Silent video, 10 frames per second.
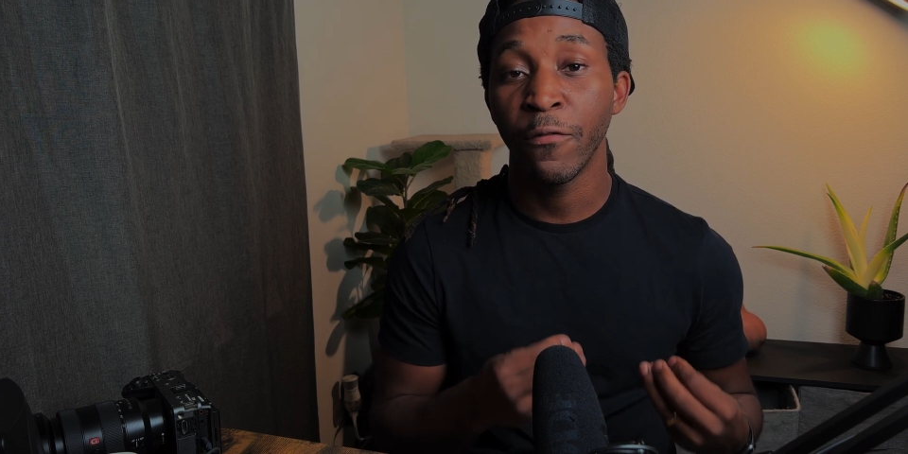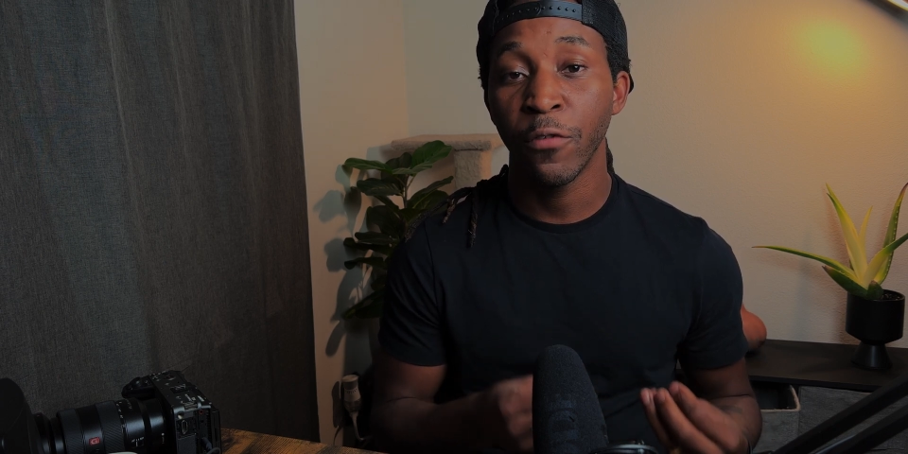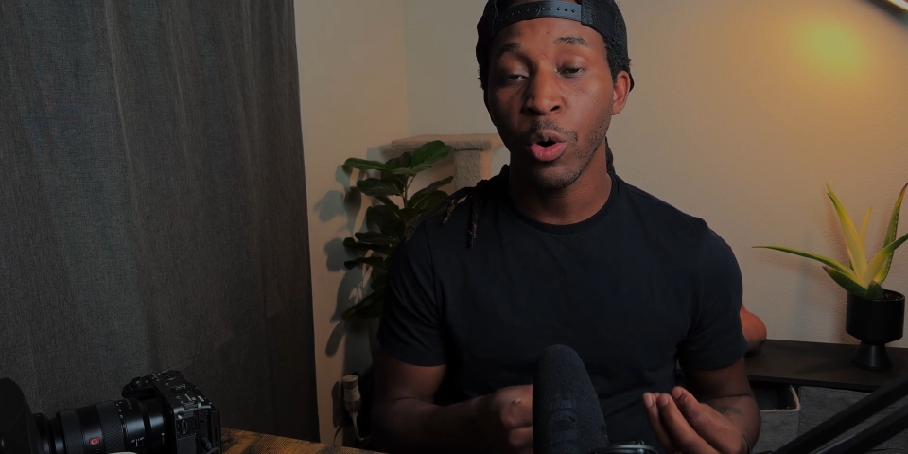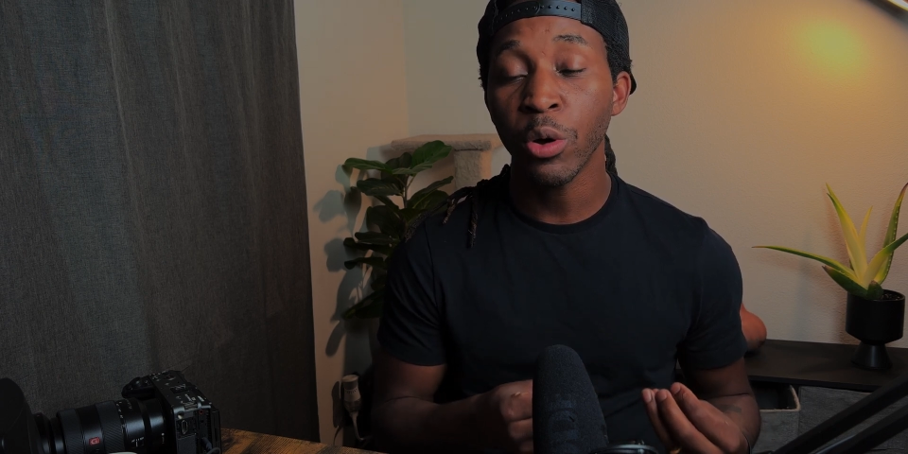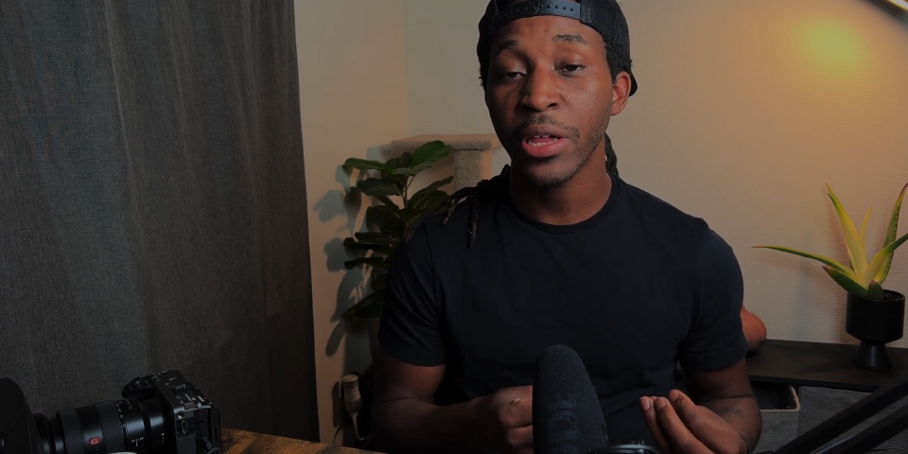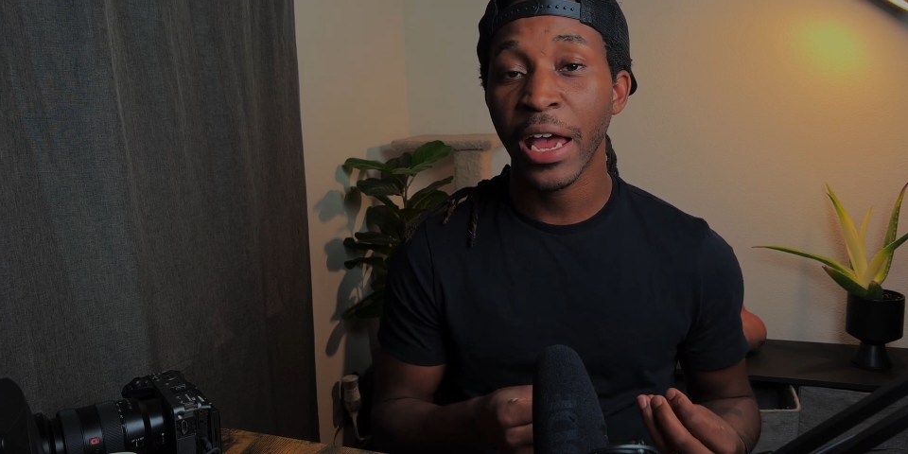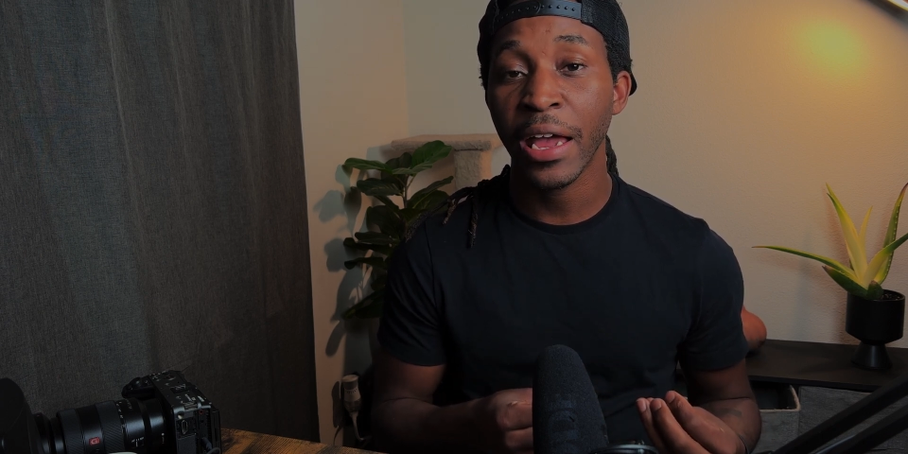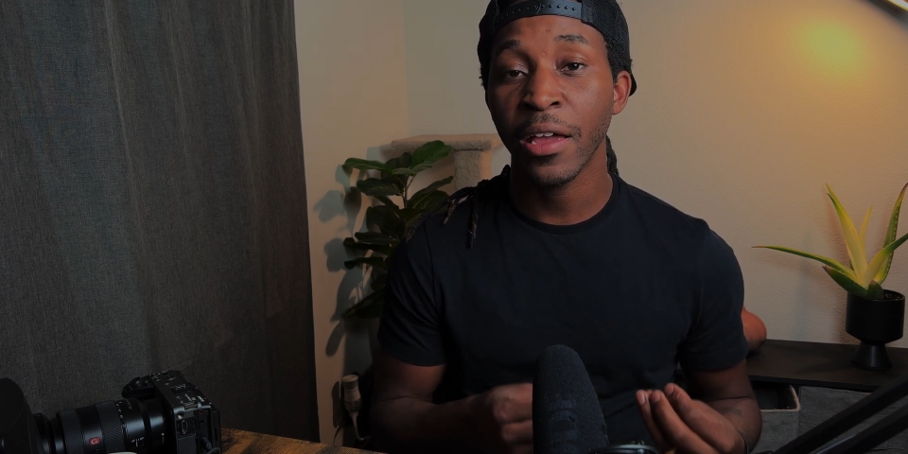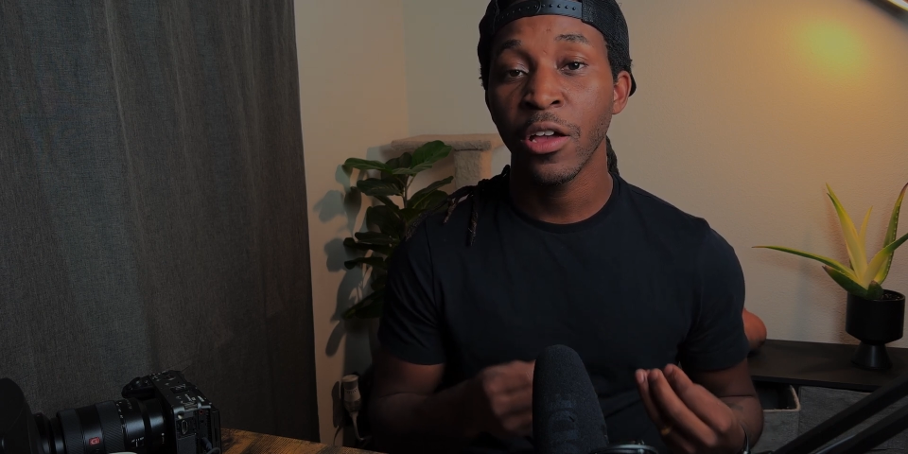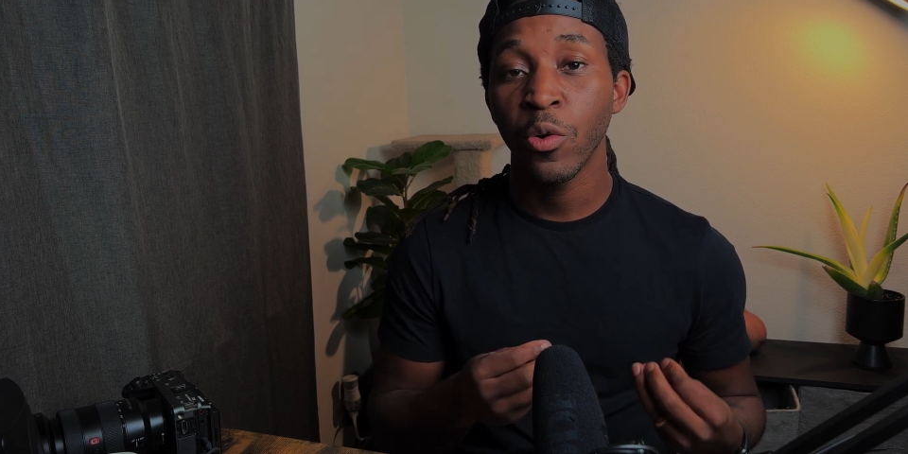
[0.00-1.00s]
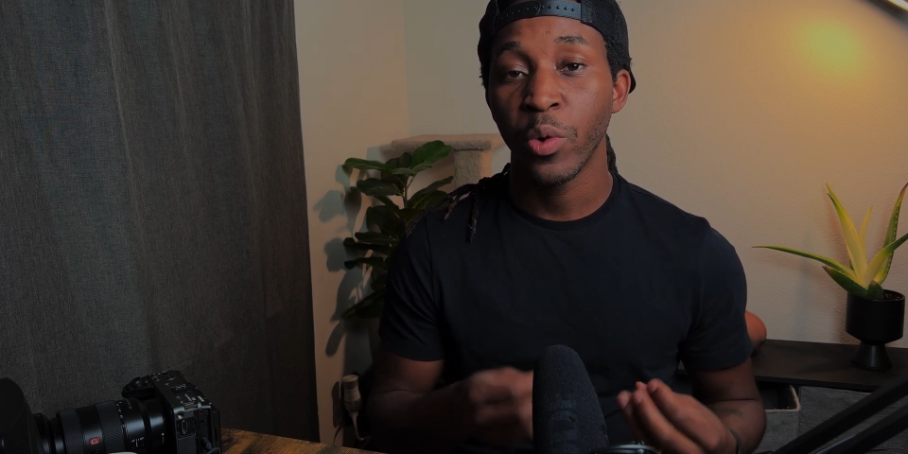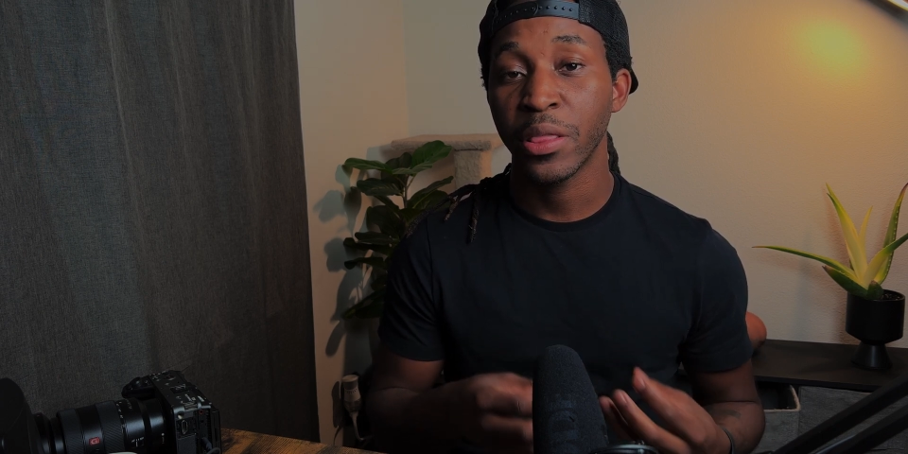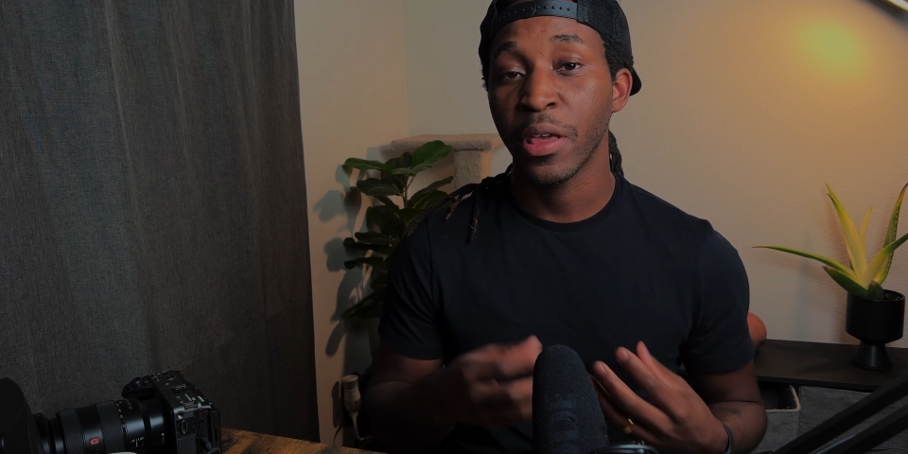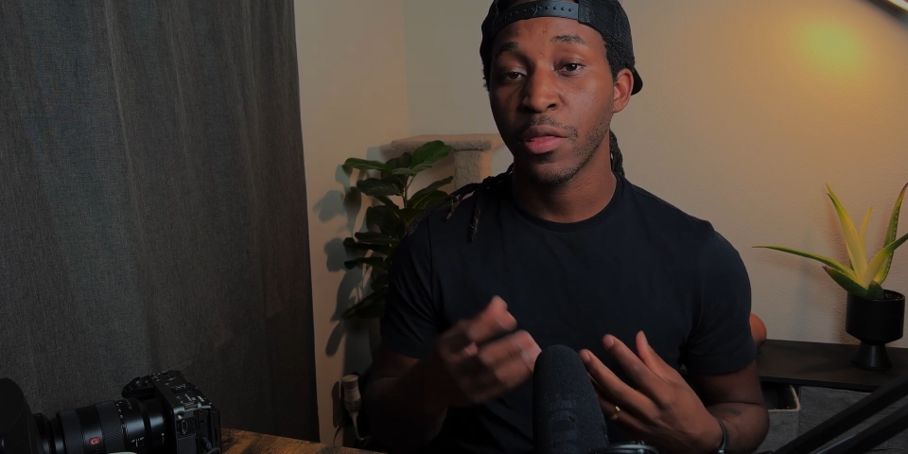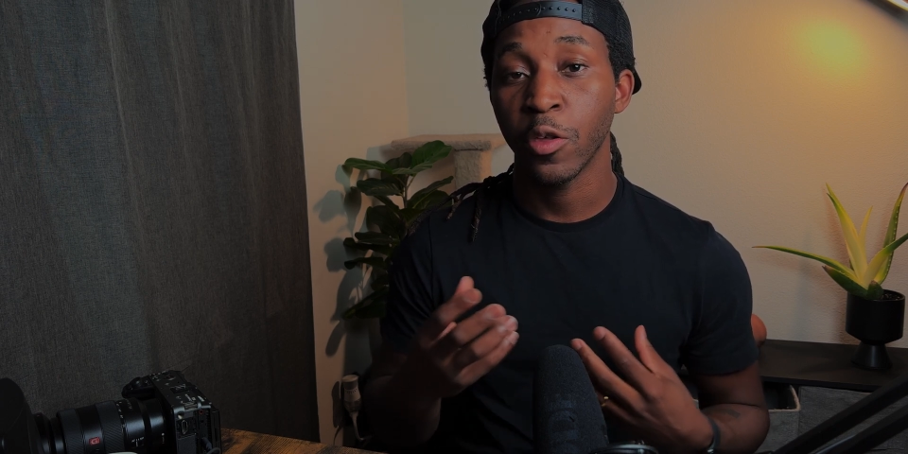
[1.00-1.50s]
full day with this